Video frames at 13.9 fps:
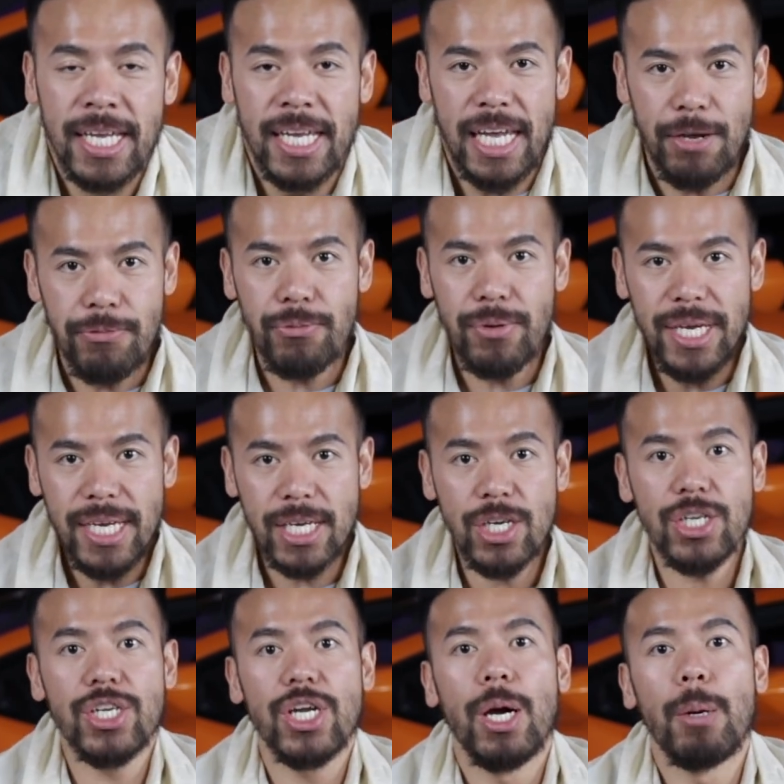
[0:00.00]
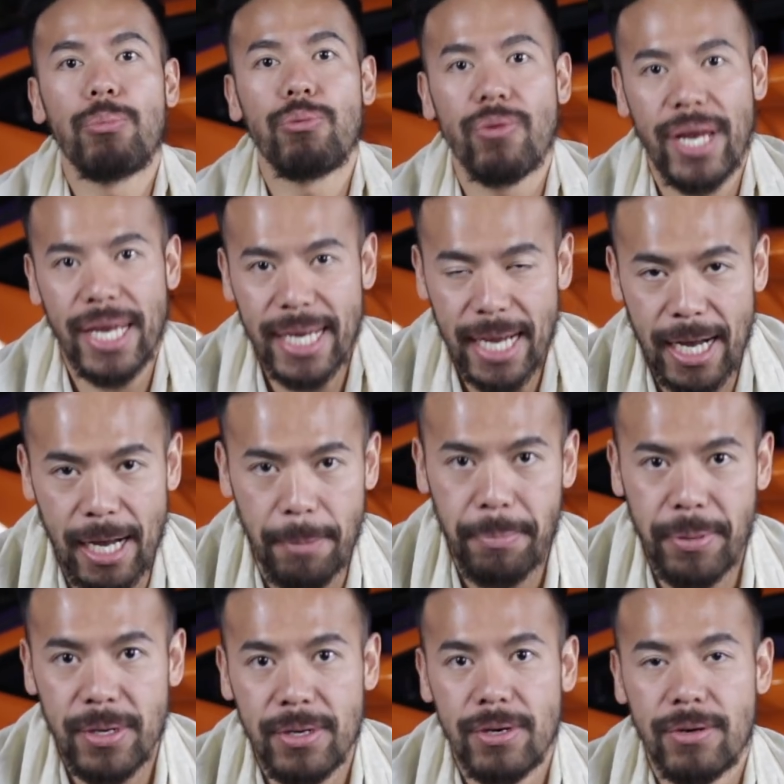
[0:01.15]
If we could bring
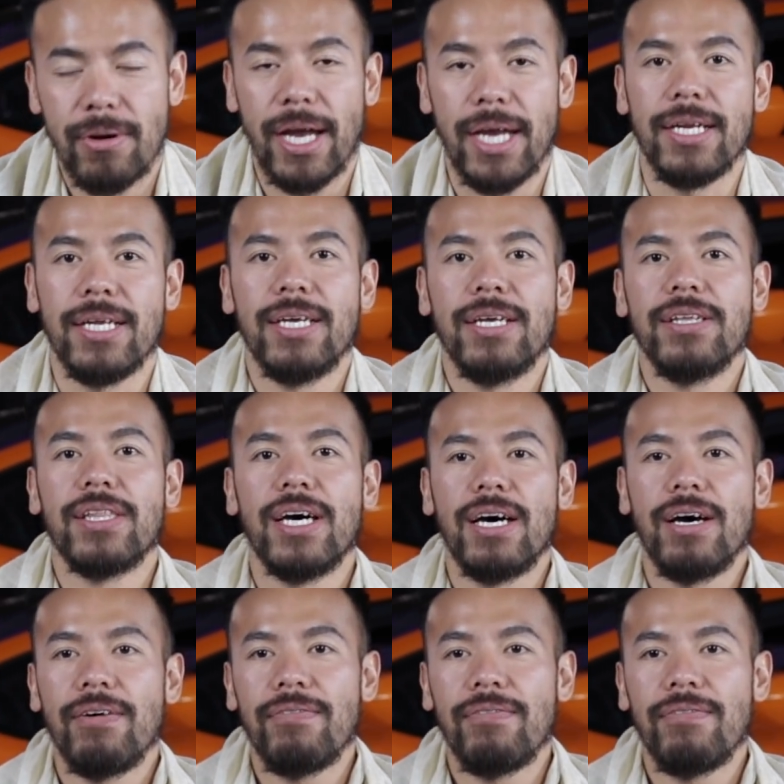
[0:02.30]
up, right, the